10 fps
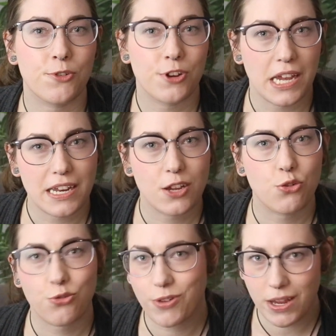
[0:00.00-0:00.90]

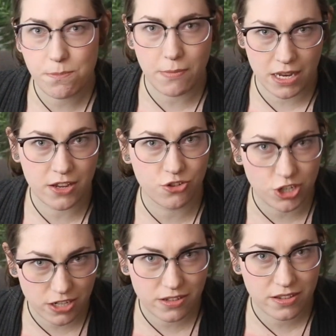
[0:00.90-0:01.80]
creating great
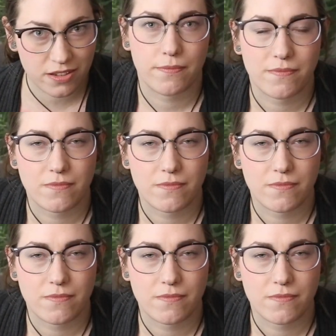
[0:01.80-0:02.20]
miniatures?